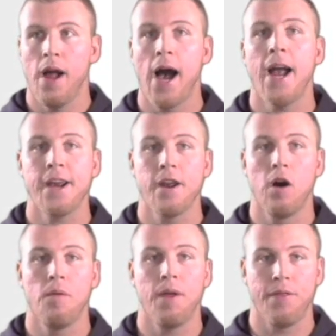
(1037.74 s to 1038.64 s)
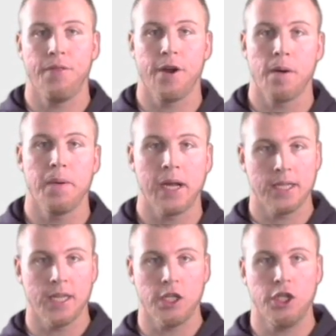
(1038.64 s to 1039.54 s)
I know that their
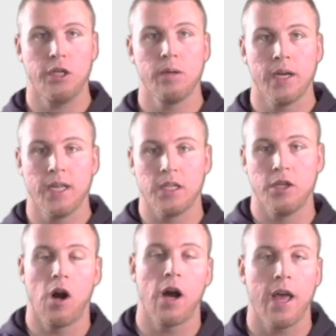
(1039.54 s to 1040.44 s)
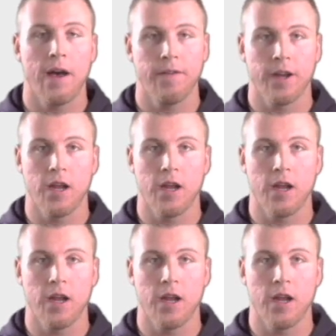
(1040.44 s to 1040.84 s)
biggest issue is not having